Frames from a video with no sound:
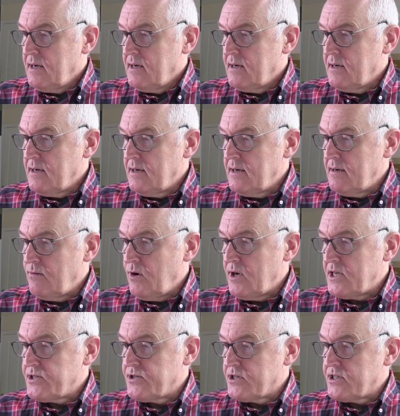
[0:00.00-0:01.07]
well,
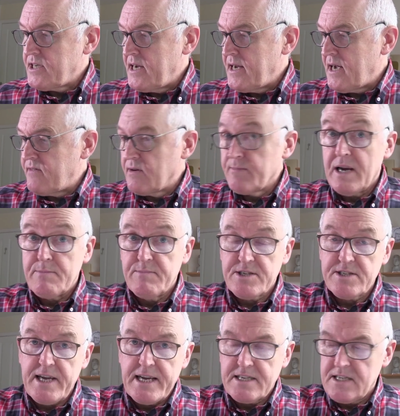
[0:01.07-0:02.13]
let's just say, having made
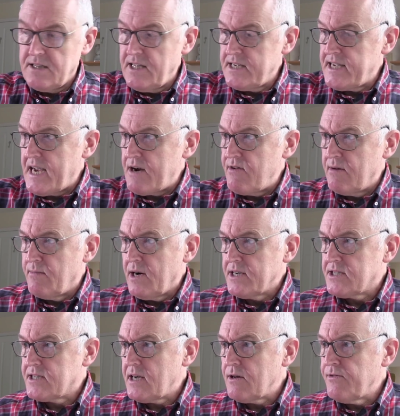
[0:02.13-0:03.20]
mistakes in this area
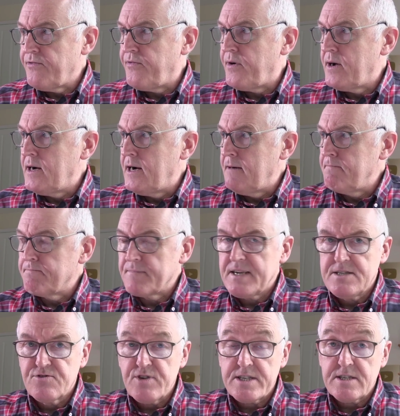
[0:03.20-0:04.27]
myself,
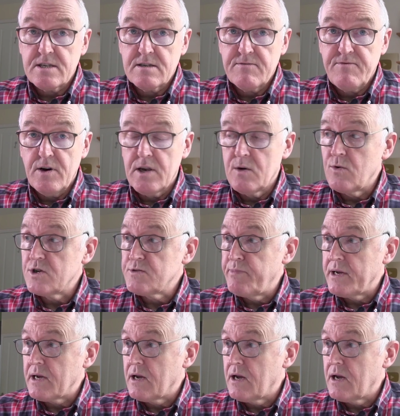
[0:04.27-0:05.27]
interesting to follow what's been